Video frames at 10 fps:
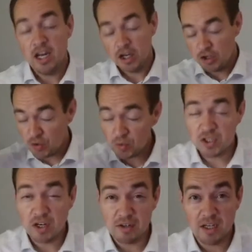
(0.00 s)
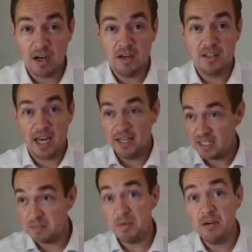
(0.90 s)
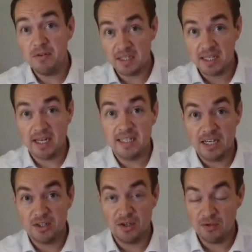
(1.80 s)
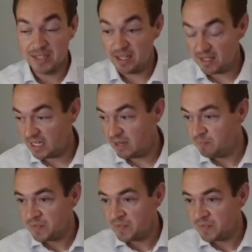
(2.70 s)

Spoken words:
your chance to ask an experienced estate agent who's at the